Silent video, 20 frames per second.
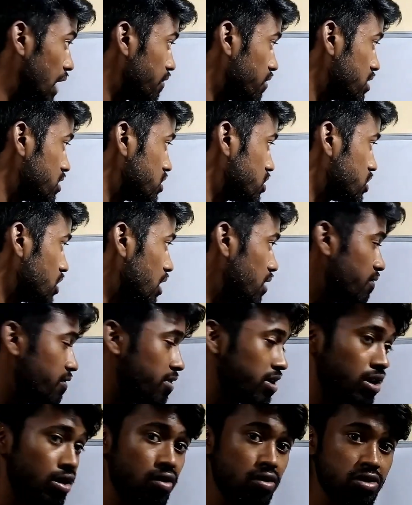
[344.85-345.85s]
Even
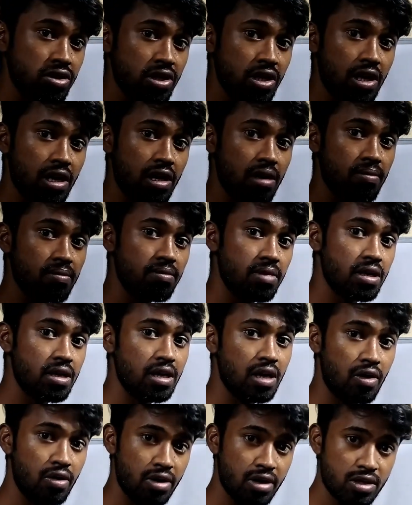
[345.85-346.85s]
shall we use here,
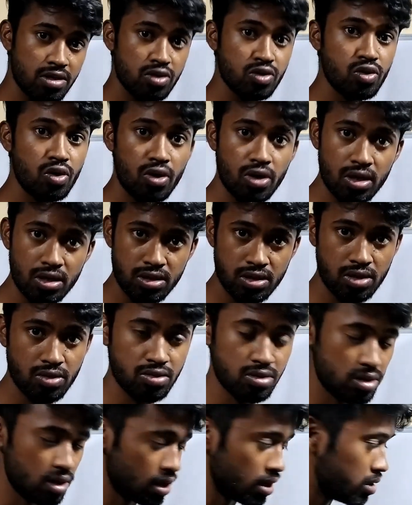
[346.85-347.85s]
but nowadays no one
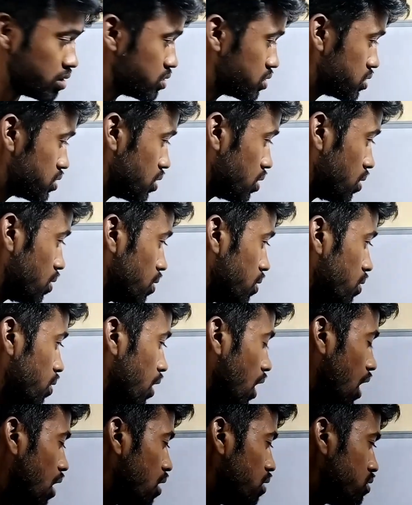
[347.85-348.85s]
is using.
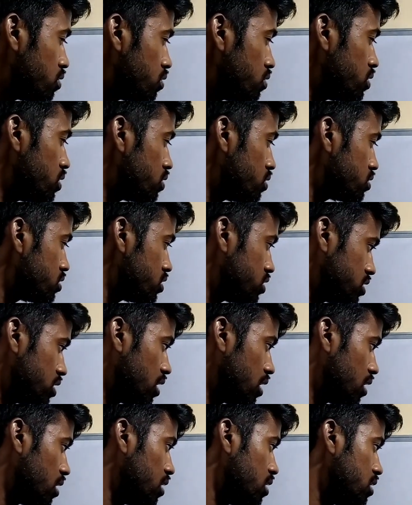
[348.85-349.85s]
So how to use
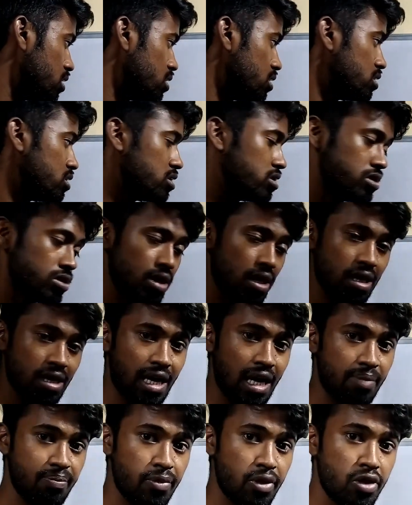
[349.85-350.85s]
shall?
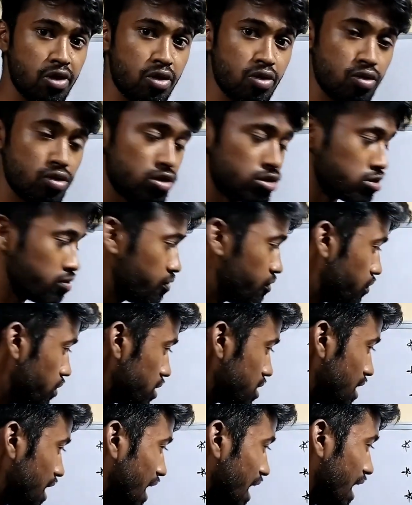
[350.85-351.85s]
Shall can be used
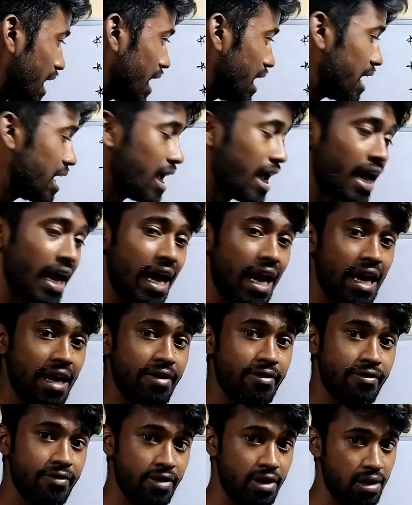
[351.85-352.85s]
with I
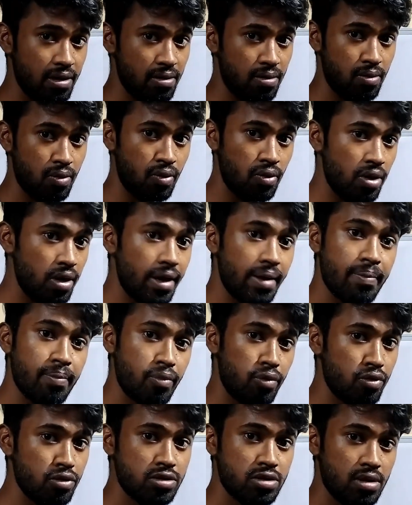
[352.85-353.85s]
and we,
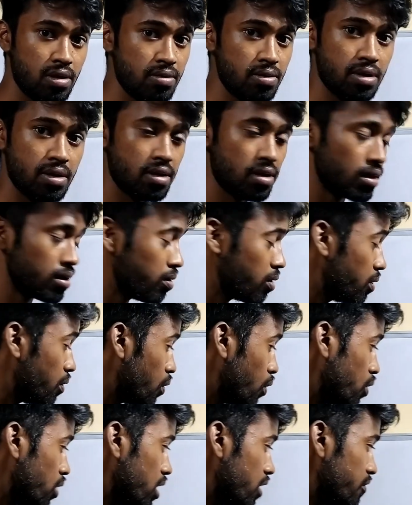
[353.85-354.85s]
only both subject,
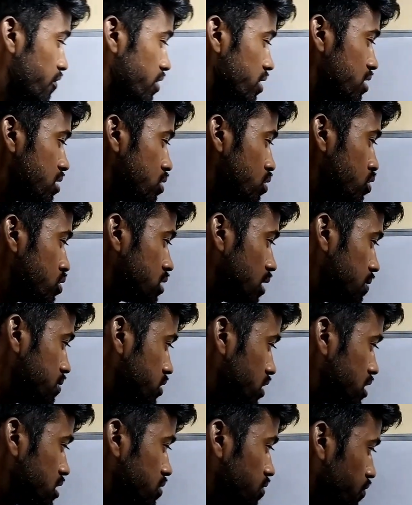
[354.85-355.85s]
or only with two
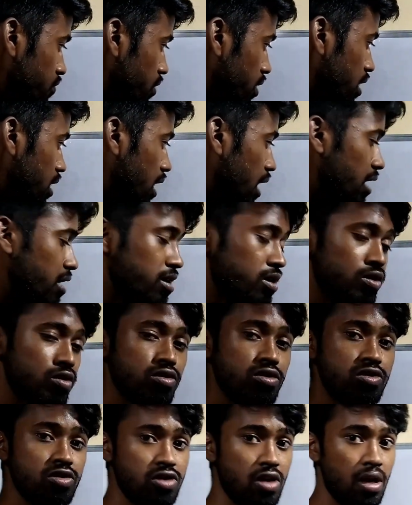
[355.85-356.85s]
subjects we can
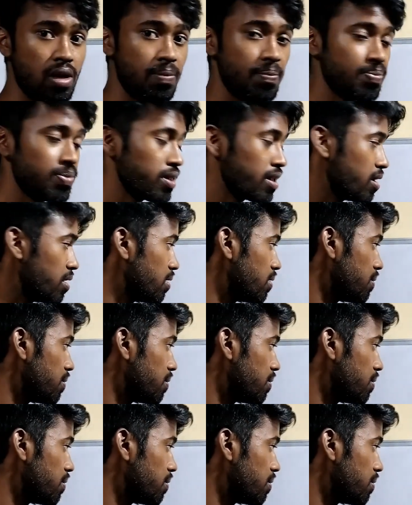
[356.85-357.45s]
use shall.